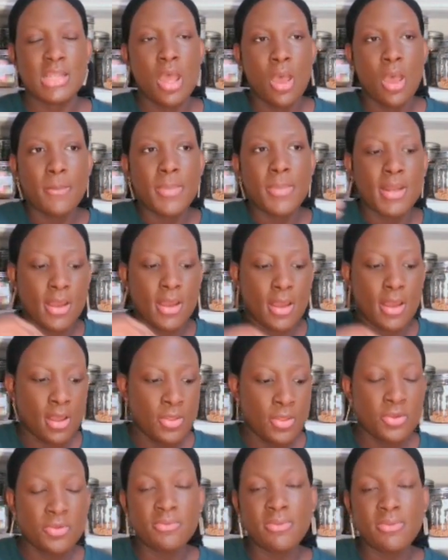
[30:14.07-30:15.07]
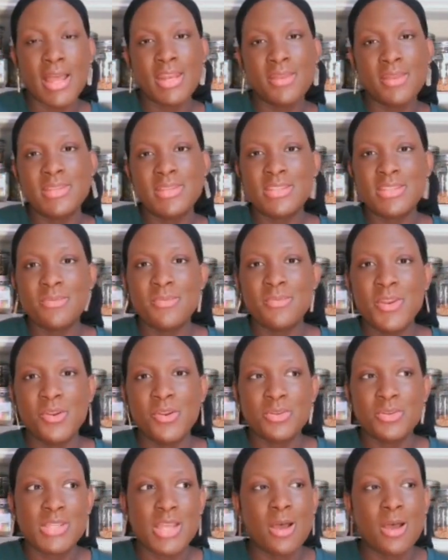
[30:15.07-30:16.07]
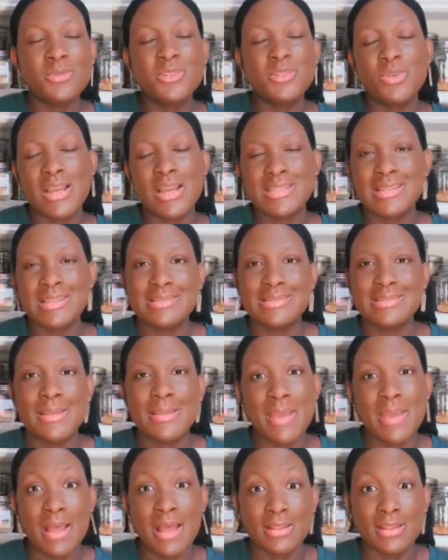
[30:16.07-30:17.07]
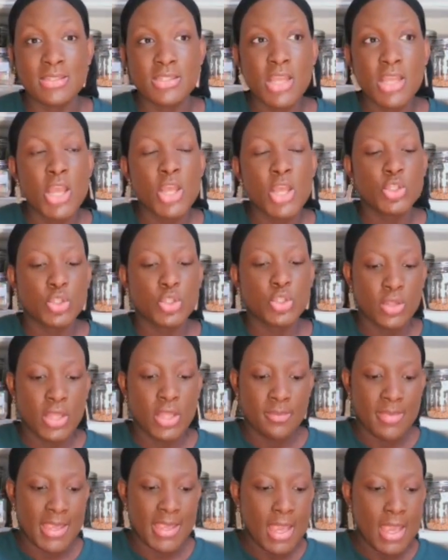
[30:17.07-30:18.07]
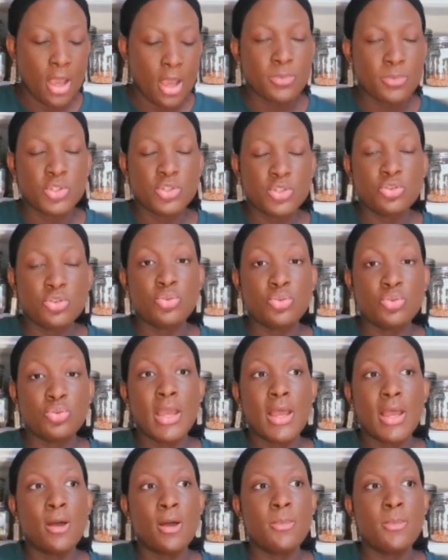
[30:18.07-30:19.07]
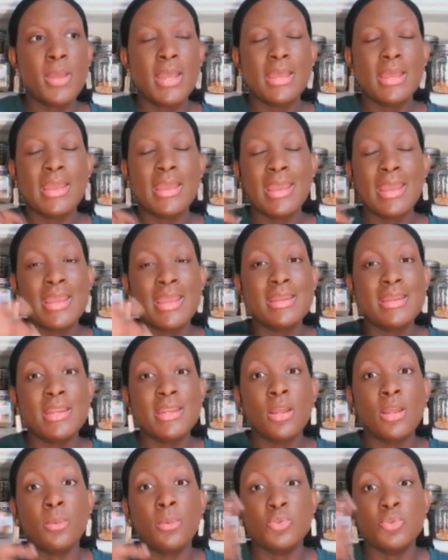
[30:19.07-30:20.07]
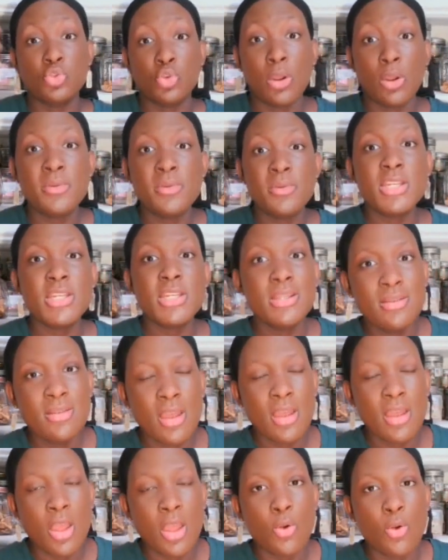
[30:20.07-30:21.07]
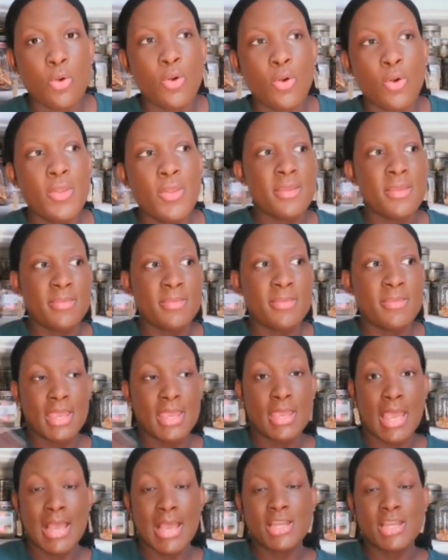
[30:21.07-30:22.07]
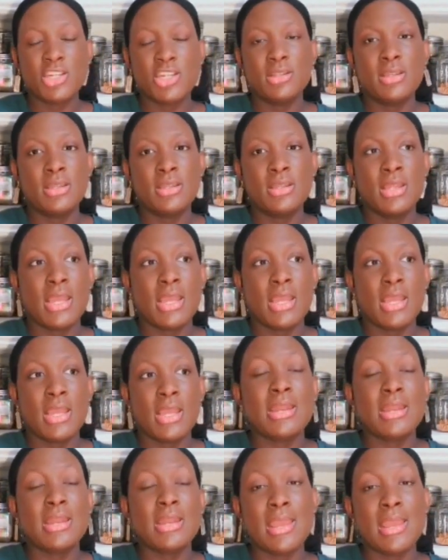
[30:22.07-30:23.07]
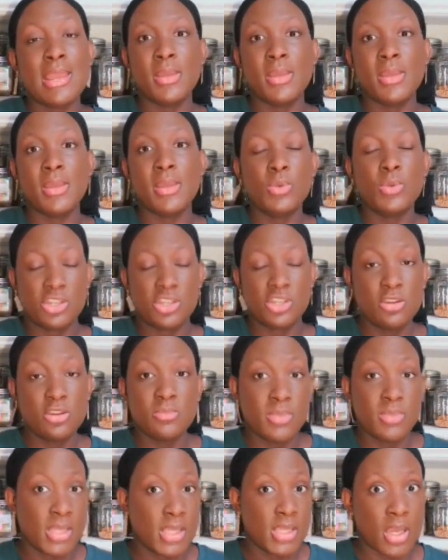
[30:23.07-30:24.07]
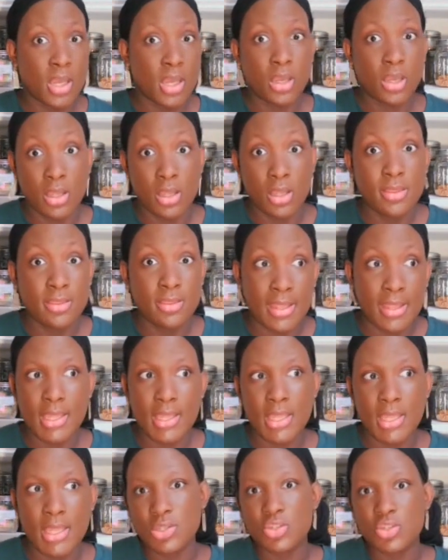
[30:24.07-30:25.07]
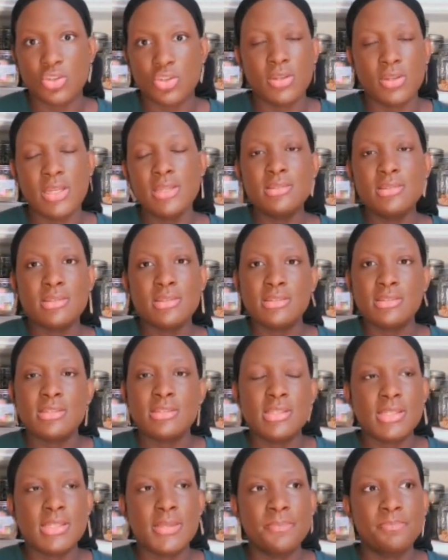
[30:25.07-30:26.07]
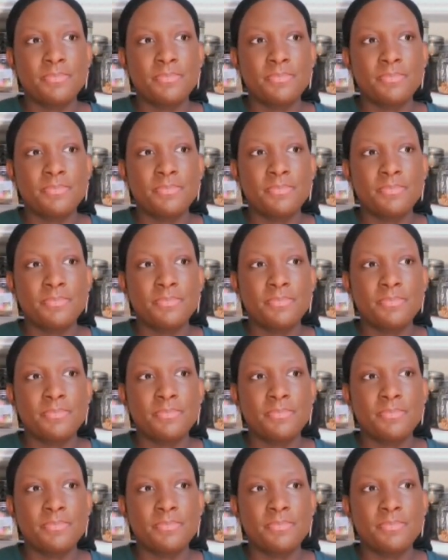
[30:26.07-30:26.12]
But other vitamins and minerals help to, as I said, balance. So they may help to help aid in absorption, or they may actually inhibit, which could be a good thing in certain instances.